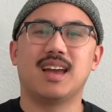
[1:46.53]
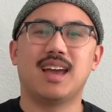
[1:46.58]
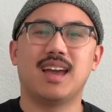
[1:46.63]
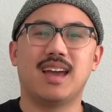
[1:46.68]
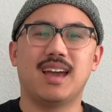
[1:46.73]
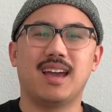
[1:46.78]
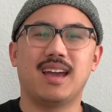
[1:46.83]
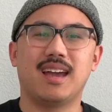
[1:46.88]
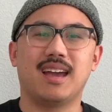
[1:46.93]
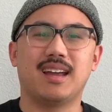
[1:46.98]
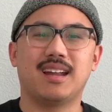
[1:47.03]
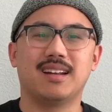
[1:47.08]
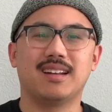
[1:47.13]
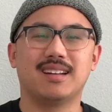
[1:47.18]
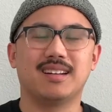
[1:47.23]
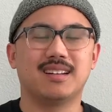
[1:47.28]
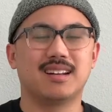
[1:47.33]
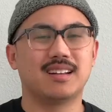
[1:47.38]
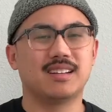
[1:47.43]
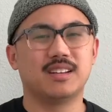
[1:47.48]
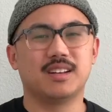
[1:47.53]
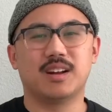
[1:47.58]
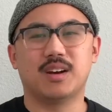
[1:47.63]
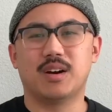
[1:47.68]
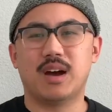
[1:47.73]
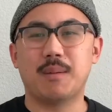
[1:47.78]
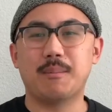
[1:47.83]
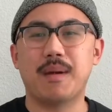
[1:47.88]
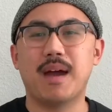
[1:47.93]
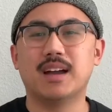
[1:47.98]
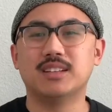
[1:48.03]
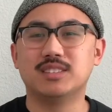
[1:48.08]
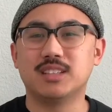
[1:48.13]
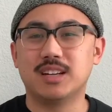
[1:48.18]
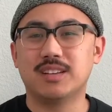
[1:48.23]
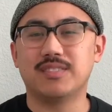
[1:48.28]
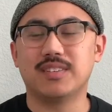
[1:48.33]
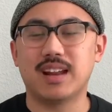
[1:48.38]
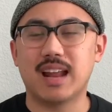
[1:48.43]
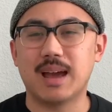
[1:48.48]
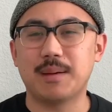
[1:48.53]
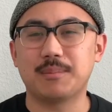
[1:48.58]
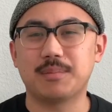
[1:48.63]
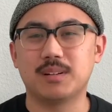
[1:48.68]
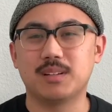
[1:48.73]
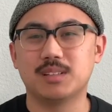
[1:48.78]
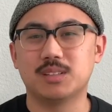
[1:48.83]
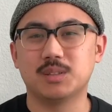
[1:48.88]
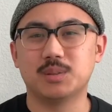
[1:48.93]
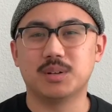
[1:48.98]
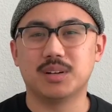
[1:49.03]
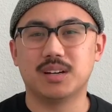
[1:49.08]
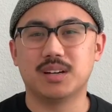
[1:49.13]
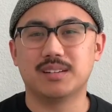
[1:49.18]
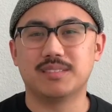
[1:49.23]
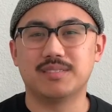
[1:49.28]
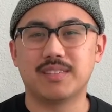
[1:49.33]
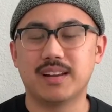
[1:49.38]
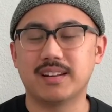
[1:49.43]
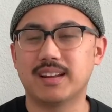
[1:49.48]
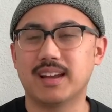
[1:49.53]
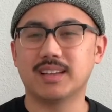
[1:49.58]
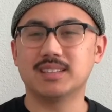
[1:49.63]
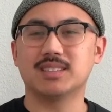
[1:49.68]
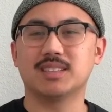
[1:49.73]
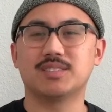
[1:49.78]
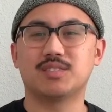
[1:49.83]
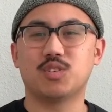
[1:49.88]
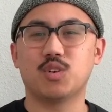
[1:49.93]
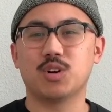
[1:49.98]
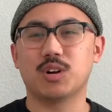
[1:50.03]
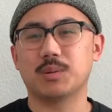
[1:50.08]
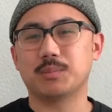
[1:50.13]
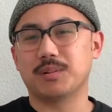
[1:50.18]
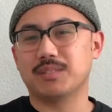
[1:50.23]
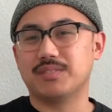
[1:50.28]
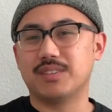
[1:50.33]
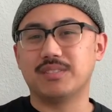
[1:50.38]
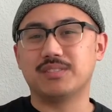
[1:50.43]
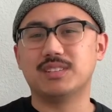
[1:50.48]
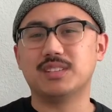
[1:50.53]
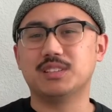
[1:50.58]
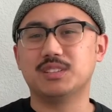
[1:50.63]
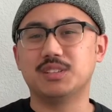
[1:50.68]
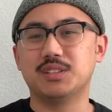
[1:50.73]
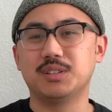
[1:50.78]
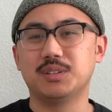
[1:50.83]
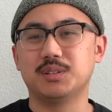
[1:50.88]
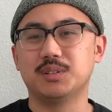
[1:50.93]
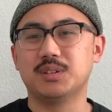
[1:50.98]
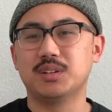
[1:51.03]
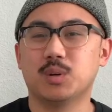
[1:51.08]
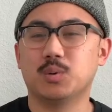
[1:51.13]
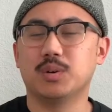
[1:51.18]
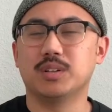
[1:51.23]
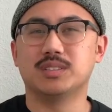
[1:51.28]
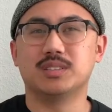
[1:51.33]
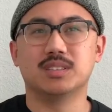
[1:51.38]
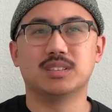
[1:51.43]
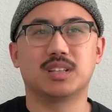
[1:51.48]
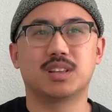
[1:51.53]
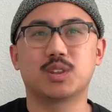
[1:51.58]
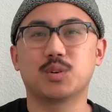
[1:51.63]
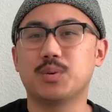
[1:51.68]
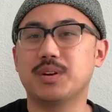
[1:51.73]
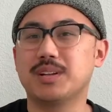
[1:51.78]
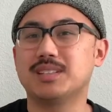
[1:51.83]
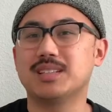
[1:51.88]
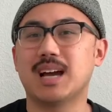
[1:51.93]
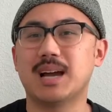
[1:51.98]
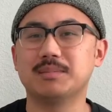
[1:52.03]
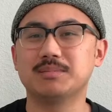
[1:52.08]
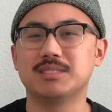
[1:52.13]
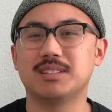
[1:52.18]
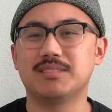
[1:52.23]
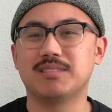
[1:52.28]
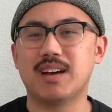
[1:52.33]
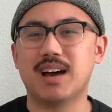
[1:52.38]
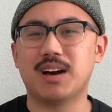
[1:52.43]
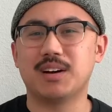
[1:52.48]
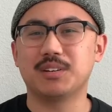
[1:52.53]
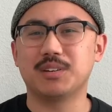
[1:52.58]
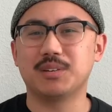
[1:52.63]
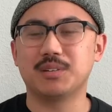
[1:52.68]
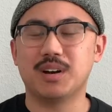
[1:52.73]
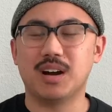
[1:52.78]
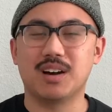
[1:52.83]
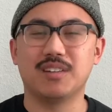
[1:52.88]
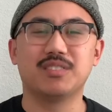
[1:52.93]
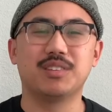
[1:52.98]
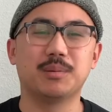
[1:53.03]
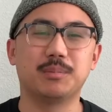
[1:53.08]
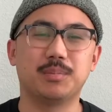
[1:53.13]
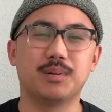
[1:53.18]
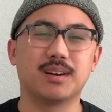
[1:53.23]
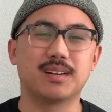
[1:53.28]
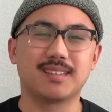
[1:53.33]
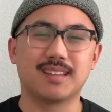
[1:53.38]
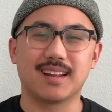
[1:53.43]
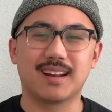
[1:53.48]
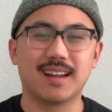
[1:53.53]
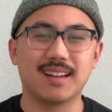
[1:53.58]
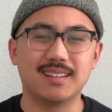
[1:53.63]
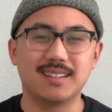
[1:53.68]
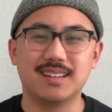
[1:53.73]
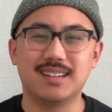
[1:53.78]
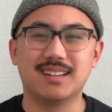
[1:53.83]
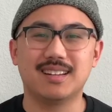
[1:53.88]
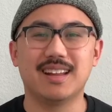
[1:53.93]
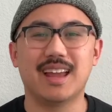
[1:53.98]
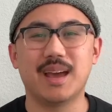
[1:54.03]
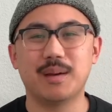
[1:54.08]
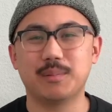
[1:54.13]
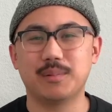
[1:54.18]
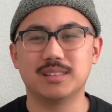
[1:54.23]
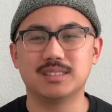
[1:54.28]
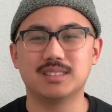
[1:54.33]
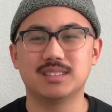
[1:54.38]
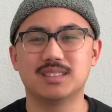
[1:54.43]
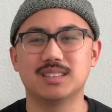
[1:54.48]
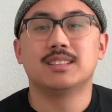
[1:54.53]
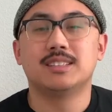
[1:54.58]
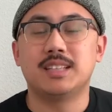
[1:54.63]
And, you know, imagine if it happened to a Fantastic Four number 52, which is 3 times the value of the book that I did damage.